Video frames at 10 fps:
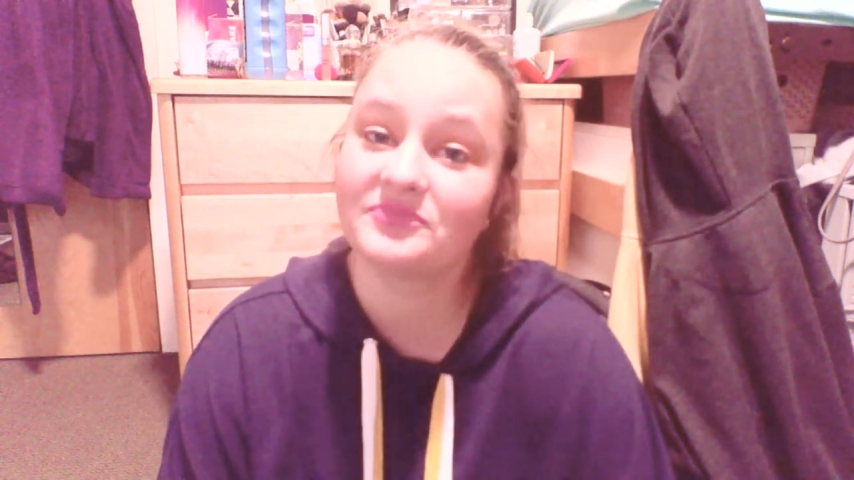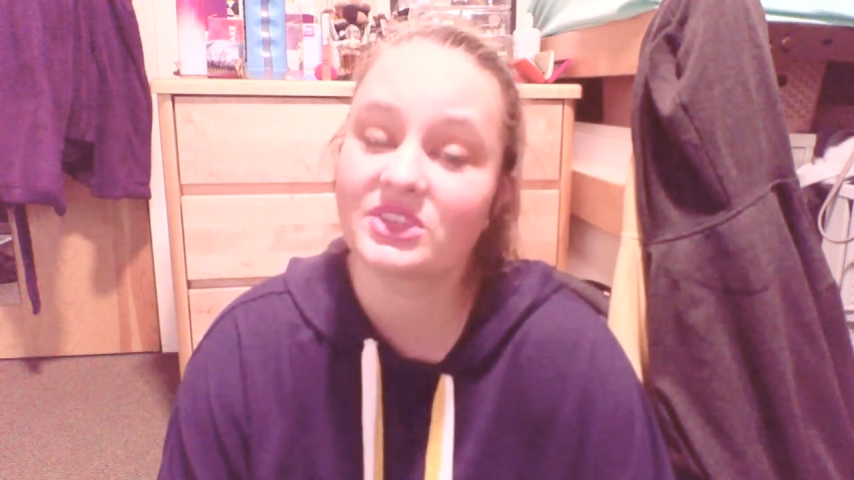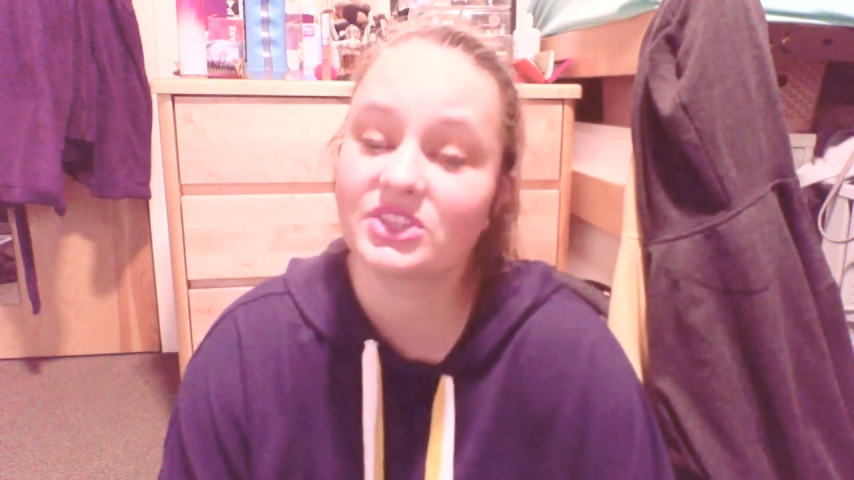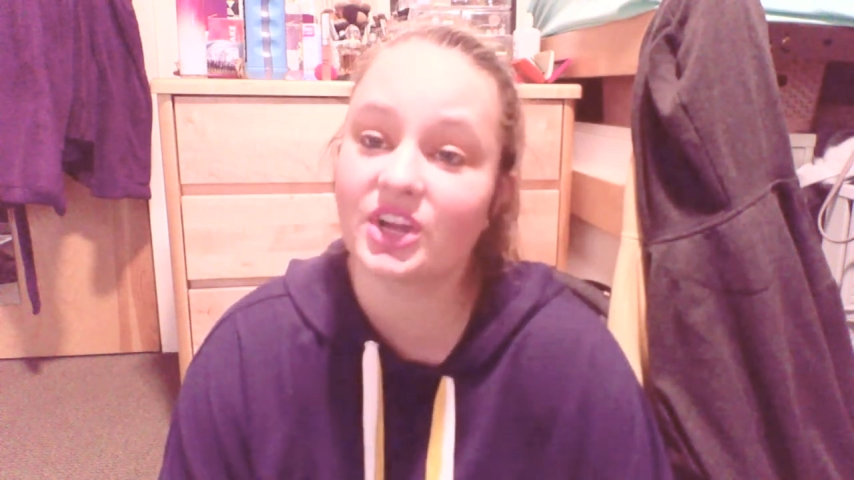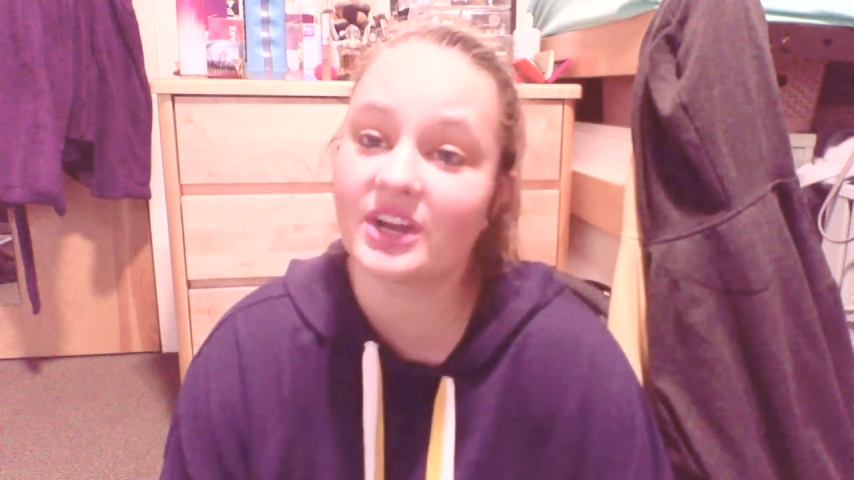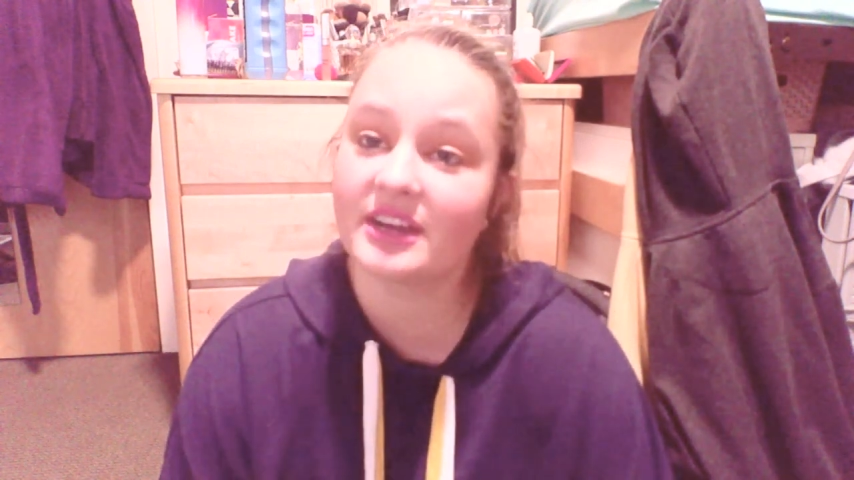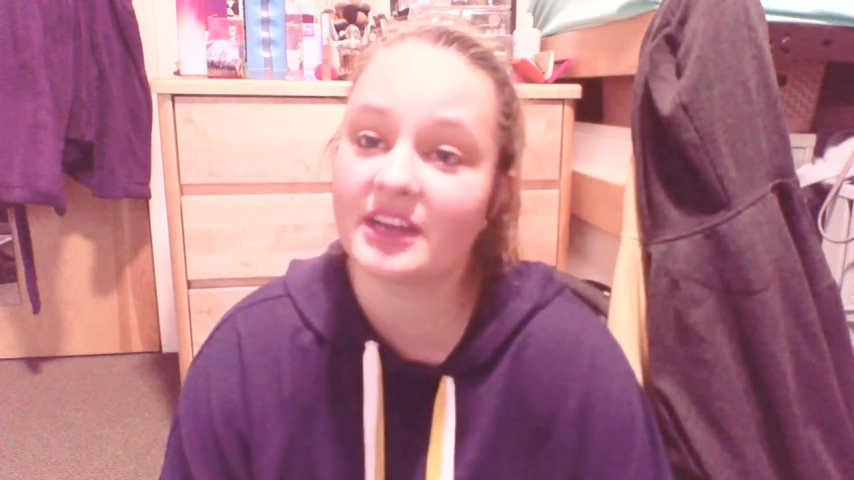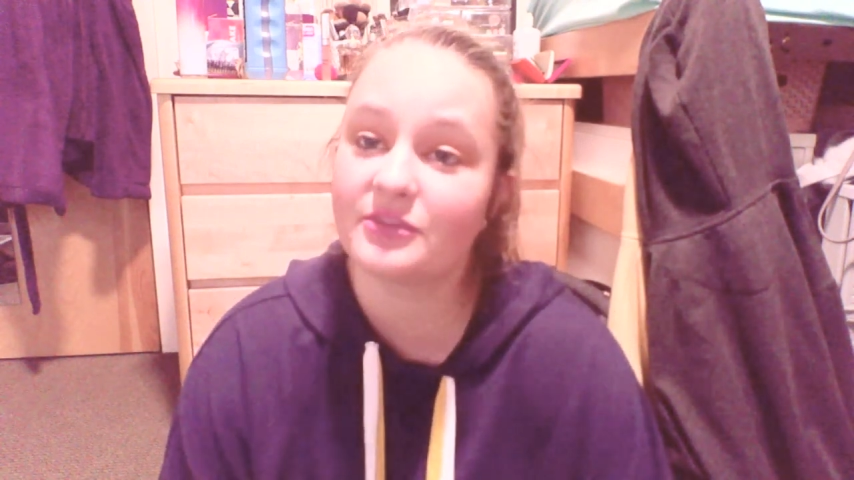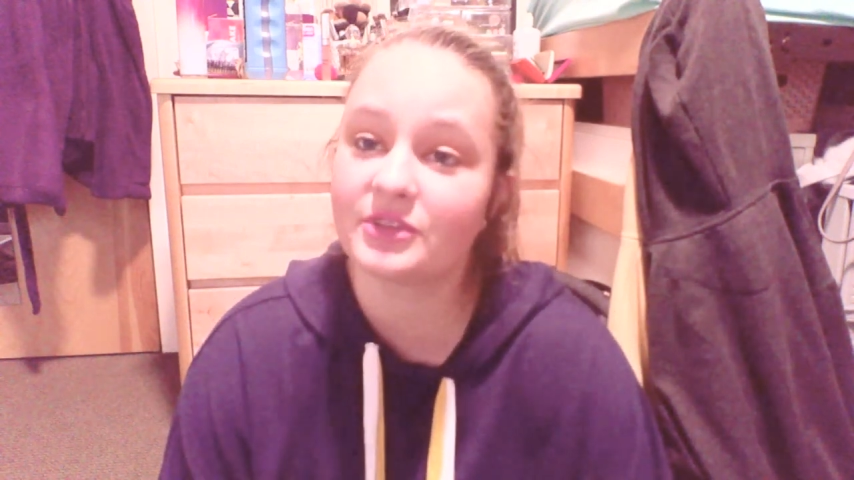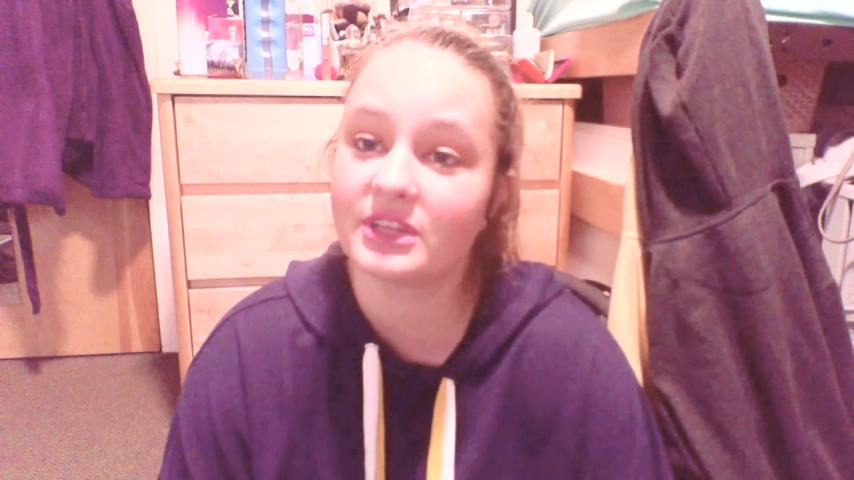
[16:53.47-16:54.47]
sorry
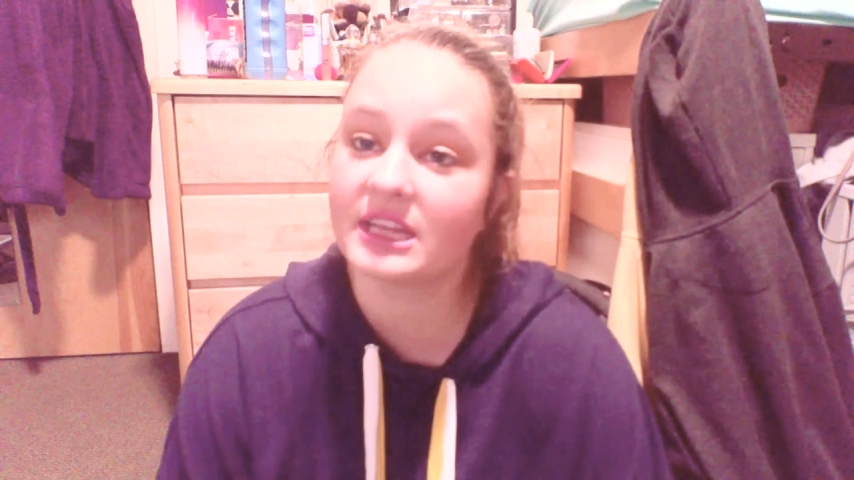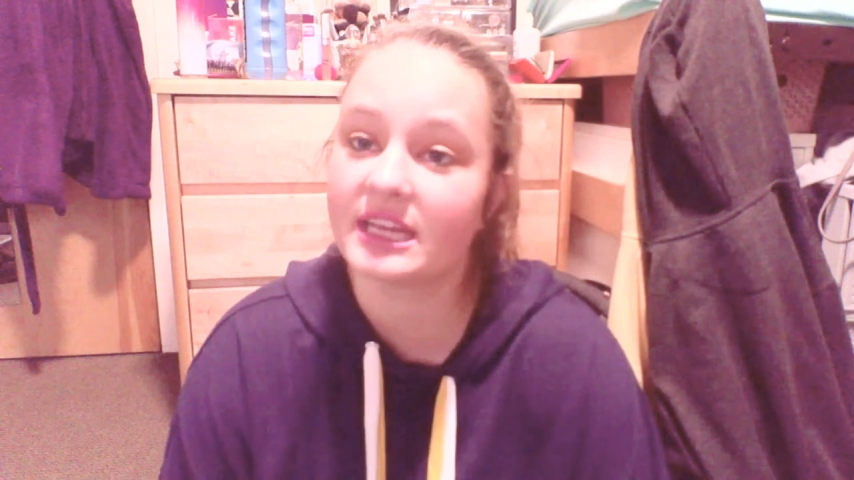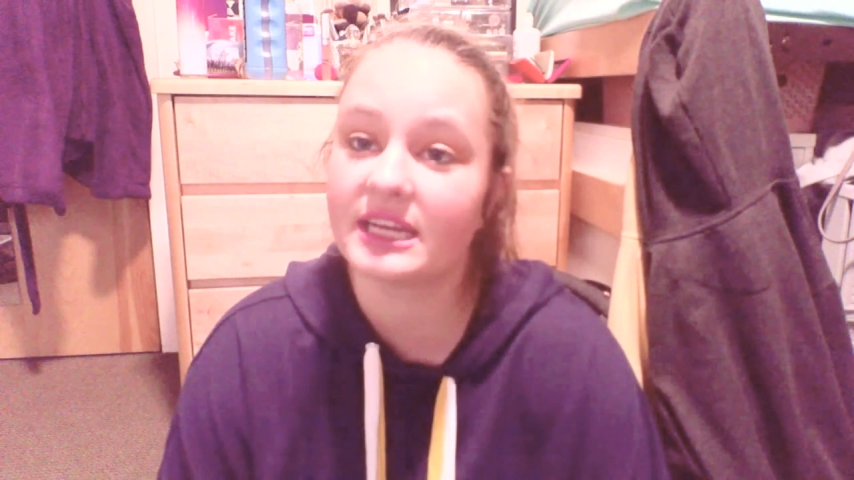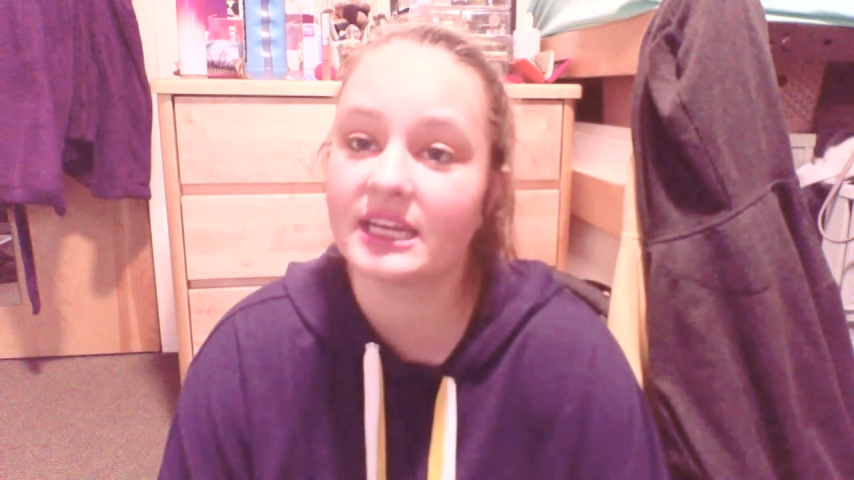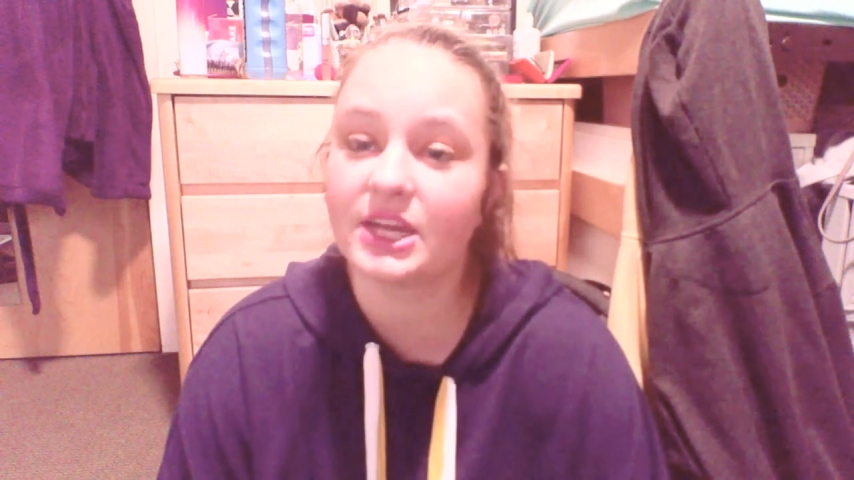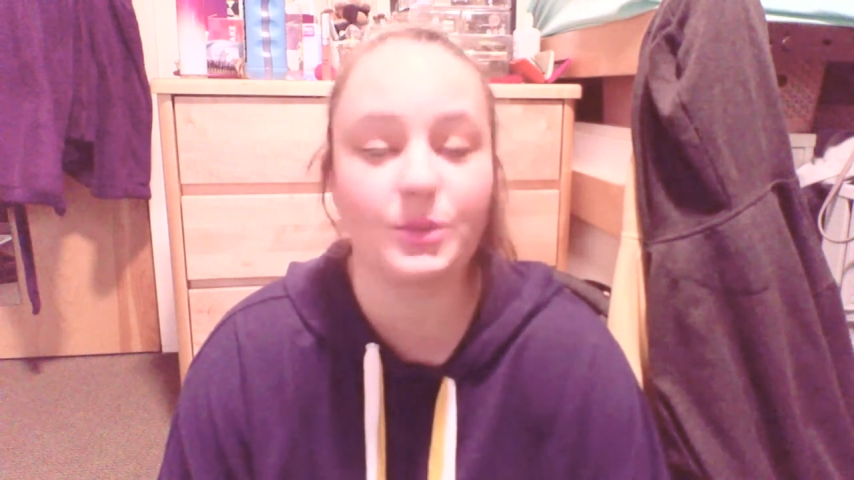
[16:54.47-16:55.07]
again for the lighting.